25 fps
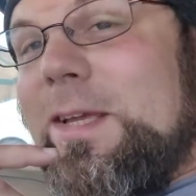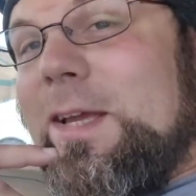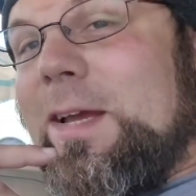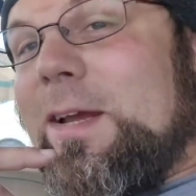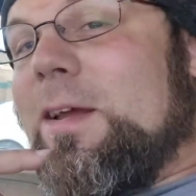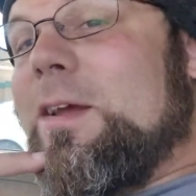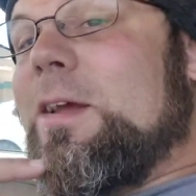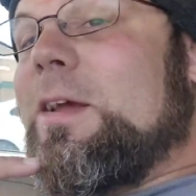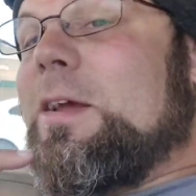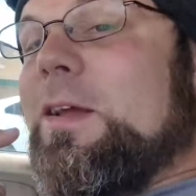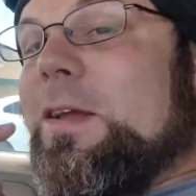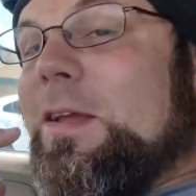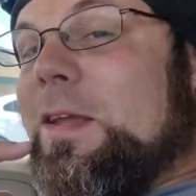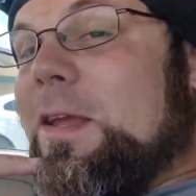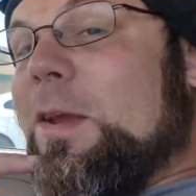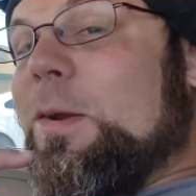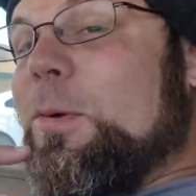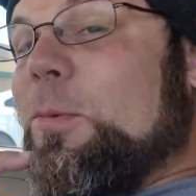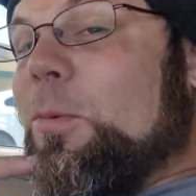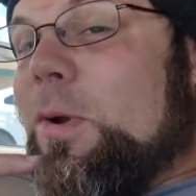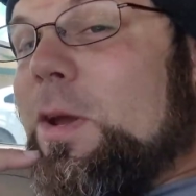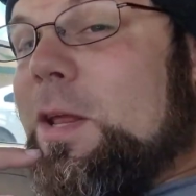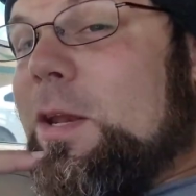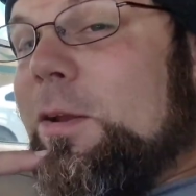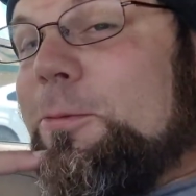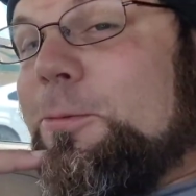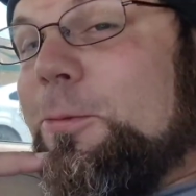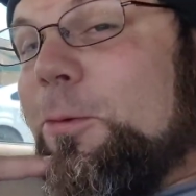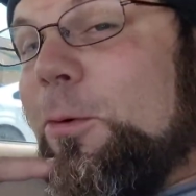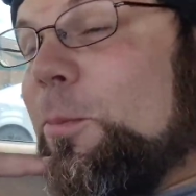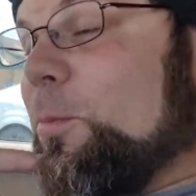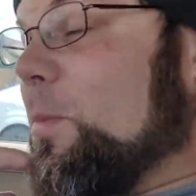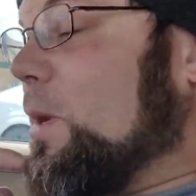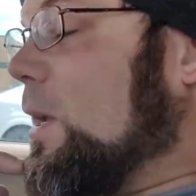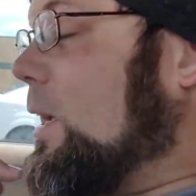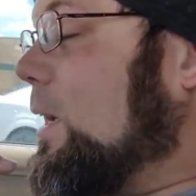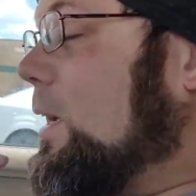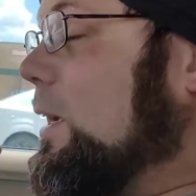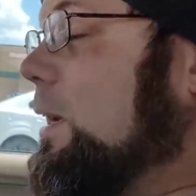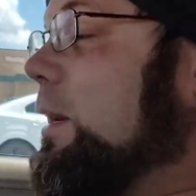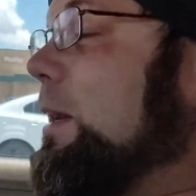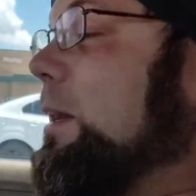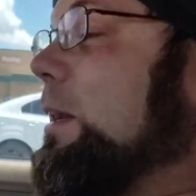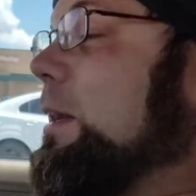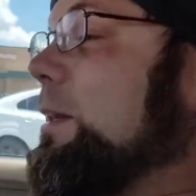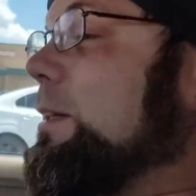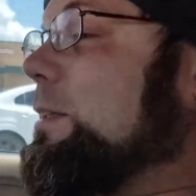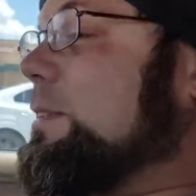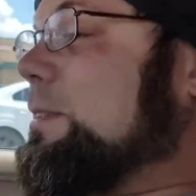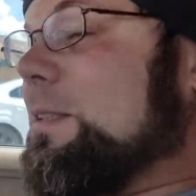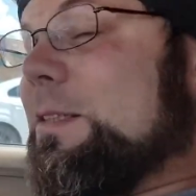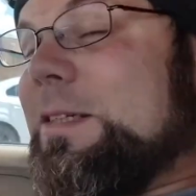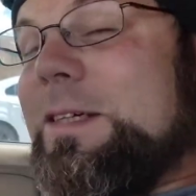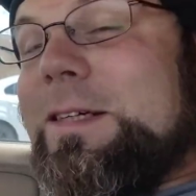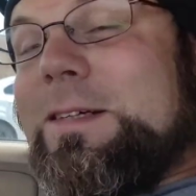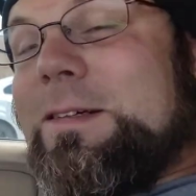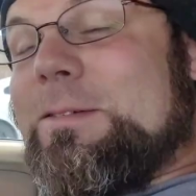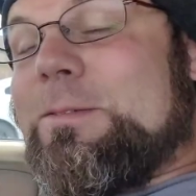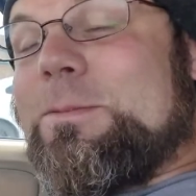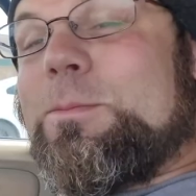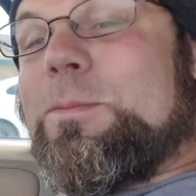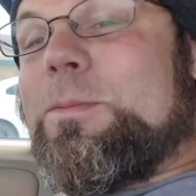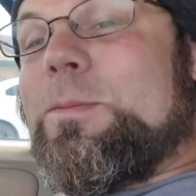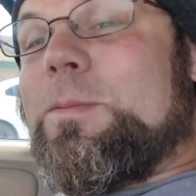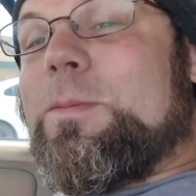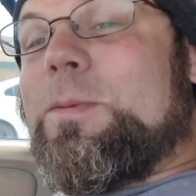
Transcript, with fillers: Yeah, get ready for me to